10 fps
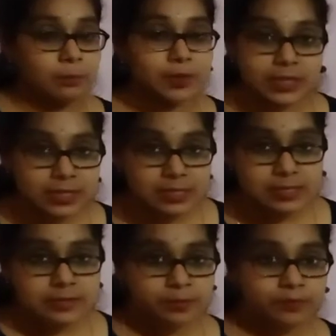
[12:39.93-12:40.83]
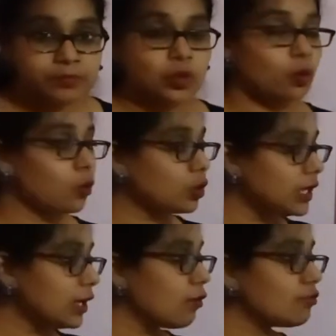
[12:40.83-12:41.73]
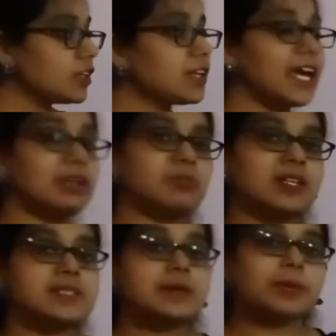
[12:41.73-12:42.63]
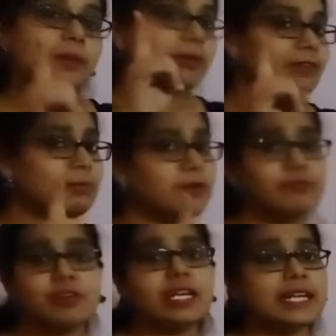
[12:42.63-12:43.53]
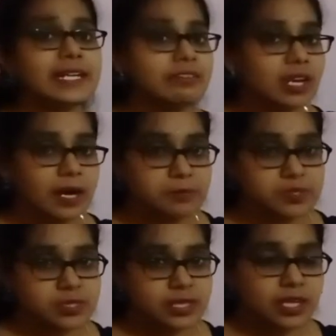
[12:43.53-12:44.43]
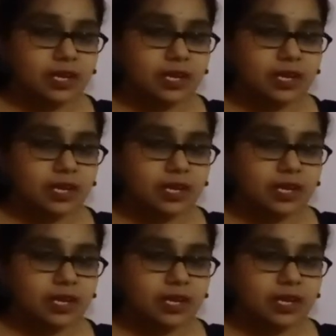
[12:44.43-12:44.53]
because only after 9 months a baby will be fully developed.